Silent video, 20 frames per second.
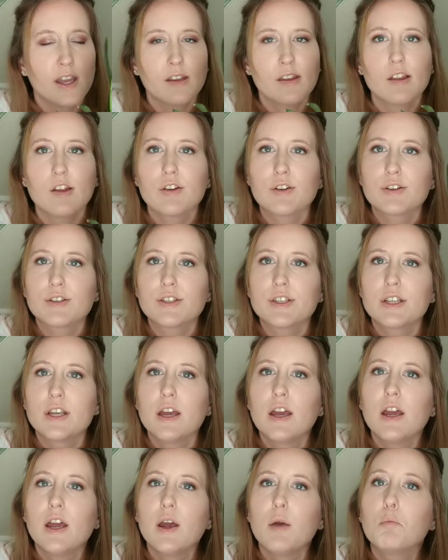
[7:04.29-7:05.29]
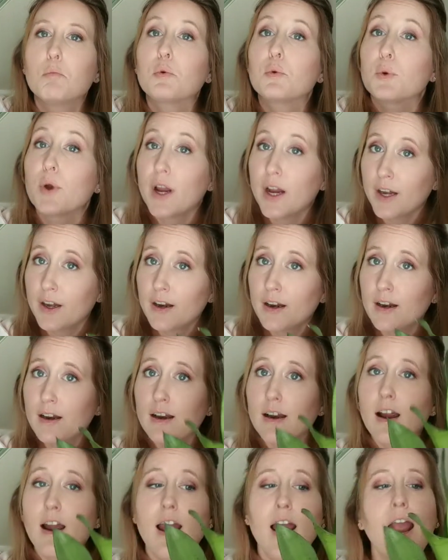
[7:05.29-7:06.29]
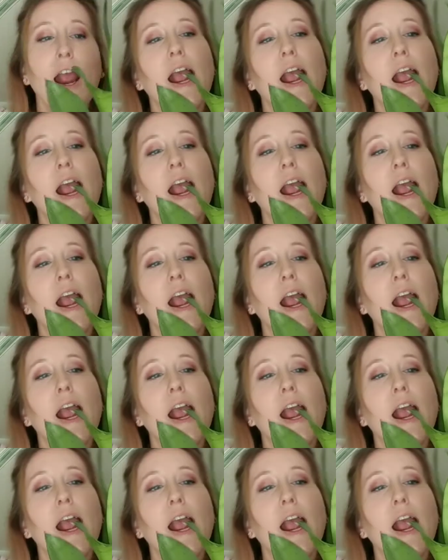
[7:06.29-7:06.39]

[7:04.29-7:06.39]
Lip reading: it looked brighter.